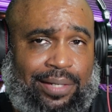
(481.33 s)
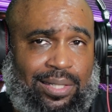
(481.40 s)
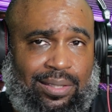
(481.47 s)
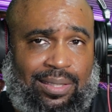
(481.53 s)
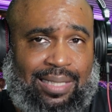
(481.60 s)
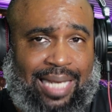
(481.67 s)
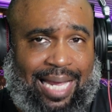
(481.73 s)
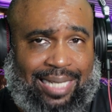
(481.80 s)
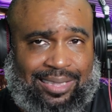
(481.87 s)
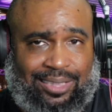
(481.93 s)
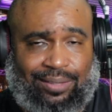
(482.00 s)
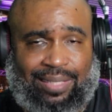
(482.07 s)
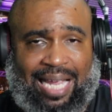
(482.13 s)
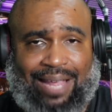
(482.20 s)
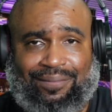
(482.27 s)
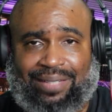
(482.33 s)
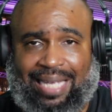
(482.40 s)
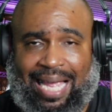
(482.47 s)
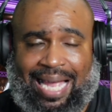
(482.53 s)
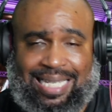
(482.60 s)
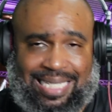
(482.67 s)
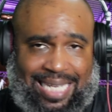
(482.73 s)
good last year and having
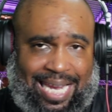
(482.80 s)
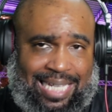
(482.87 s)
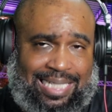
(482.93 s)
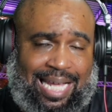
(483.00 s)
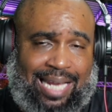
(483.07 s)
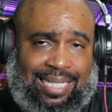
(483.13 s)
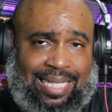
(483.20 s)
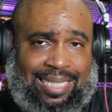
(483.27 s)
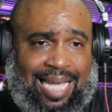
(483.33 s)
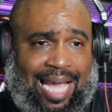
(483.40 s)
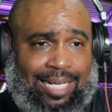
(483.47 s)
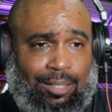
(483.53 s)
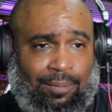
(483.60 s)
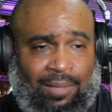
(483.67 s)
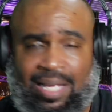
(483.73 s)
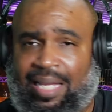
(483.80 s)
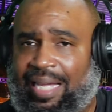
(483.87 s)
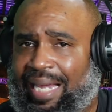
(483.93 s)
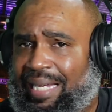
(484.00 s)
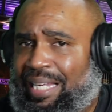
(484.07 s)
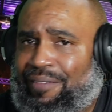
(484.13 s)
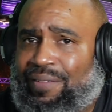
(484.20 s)
guys in and out of that lineup,
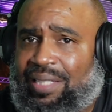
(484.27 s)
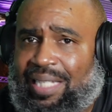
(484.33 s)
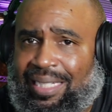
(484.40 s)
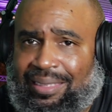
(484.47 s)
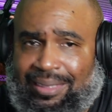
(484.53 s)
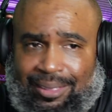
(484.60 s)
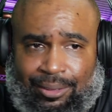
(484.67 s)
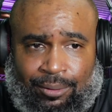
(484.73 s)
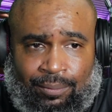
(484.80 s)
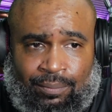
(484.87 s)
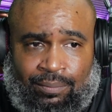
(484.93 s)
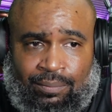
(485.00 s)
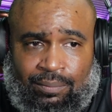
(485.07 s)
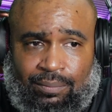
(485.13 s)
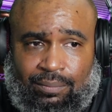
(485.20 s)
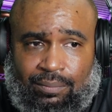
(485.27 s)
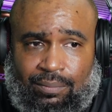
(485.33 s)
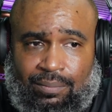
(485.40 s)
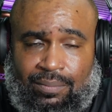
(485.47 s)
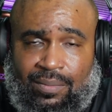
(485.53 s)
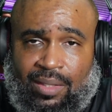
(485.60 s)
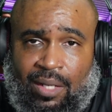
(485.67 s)
and even this year,
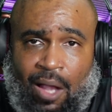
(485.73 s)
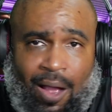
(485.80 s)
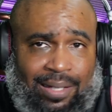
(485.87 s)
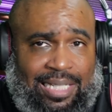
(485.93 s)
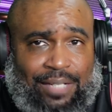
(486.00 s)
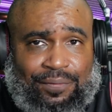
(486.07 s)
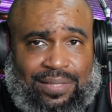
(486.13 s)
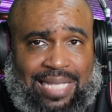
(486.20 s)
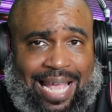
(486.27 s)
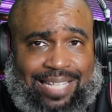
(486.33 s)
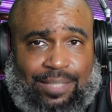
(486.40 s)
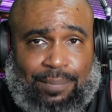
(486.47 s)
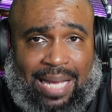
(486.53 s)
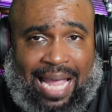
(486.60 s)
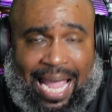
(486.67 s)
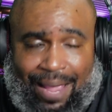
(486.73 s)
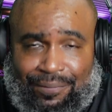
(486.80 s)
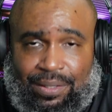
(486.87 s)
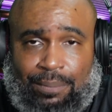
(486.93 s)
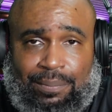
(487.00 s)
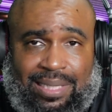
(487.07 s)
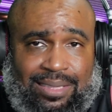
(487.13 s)
our defense hasn't
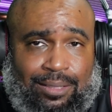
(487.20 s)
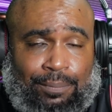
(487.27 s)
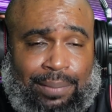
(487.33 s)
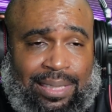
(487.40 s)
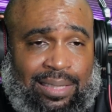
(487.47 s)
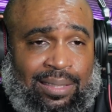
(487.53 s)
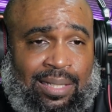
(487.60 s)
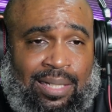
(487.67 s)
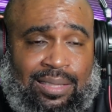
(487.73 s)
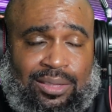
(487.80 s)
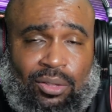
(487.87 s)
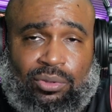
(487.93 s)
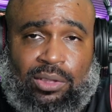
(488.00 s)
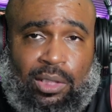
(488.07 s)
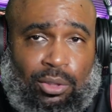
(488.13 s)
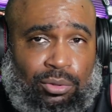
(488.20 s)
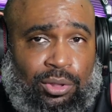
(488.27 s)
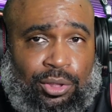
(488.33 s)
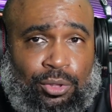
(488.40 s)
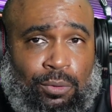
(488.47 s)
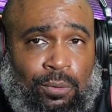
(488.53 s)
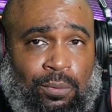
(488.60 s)
haven't missed a beat. So salute
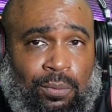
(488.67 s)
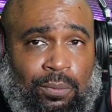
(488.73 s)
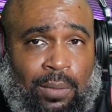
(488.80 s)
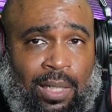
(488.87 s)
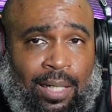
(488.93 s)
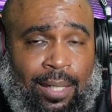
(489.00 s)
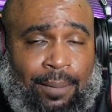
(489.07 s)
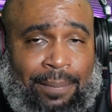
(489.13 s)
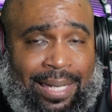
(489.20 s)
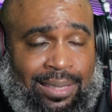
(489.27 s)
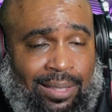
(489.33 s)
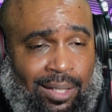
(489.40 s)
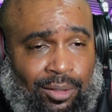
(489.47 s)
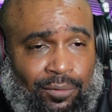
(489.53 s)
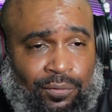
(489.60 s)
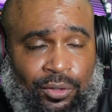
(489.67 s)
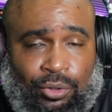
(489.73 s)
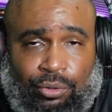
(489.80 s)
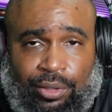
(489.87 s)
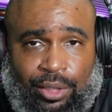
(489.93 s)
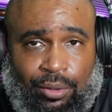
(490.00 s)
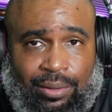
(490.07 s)
to you, uh, McDonald, for
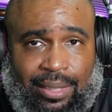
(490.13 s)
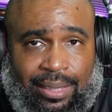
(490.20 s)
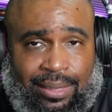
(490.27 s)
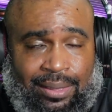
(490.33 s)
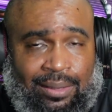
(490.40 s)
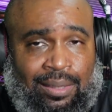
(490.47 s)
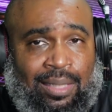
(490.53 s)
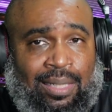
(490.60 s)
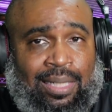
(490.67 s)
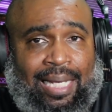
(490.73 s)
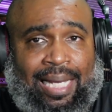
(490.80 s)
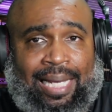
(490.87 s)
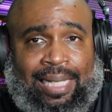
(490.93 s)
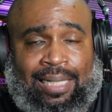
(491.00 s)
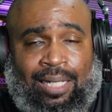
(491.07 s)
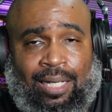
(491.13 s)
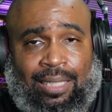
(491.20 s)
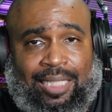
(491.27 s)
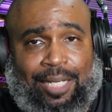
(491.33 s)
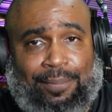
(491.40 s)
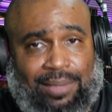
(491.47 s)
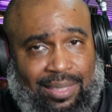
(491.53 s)
doing your thing and uh,
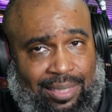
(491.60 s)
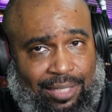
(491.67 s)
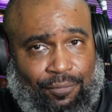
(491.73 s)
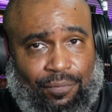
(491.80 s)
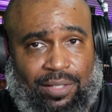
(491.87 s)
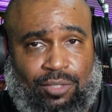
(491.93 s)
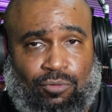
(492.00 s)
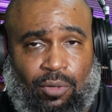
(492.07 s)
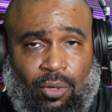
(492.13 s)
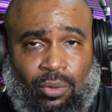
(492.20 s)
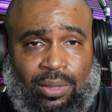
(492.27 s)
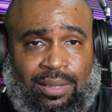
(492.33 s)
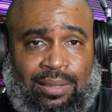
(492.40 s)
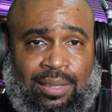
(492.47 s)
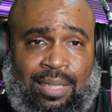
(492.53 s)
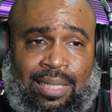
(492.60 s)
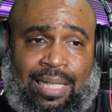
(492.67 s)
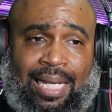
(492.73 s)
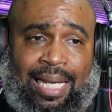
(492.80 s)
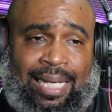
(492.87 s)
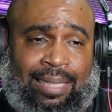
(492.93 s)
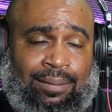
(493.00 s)
keeping the defense rolling
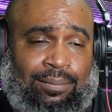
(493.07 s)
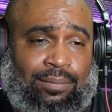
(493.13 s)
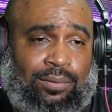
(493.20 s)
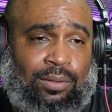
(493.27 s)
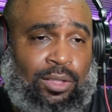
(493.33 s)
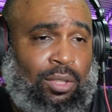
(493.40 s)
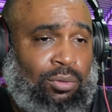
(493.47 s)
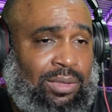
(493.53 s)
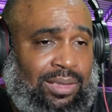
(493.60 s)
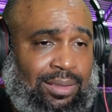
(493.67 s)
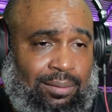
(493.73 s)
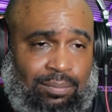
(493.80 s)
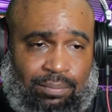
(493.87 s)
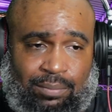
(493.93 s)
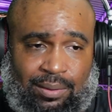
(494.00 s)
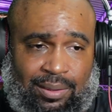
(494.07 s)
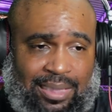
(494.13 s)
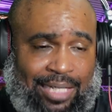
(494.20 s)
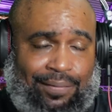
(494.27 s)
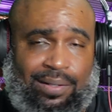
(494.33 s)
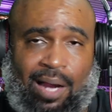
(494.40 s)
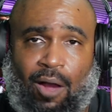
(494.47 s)
and you know just
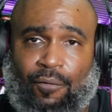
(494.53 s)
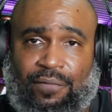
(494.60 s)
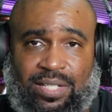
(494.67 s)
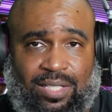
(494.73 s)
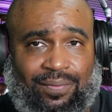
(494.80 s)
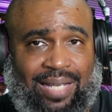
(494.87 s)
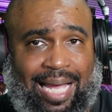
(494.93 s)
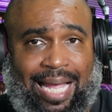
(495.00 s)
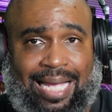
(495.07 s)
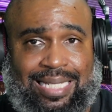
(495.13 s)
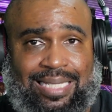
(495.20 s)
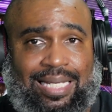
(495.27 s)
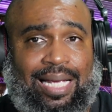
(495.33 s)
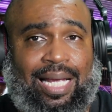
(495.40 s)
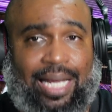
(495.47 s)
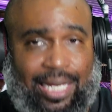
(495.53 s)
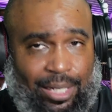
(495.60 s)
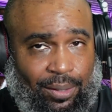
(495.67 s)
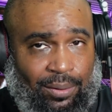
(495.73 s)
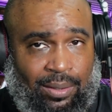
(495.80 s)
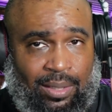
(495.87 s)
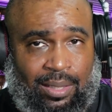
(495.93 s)
giving offensive lines
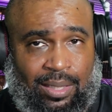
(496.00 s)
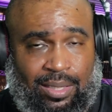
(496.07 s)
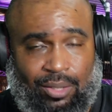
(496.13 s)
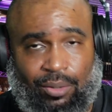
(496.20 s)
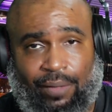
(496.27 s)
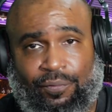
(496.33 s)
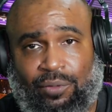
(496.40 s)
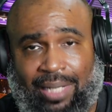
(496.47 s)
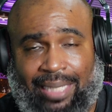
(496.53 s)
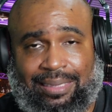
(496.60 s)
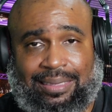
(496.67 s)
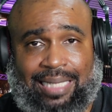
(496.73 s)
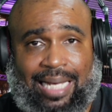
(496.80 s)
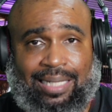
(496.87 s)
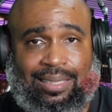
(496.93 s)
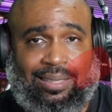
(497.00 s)
hell. So if you like this kind of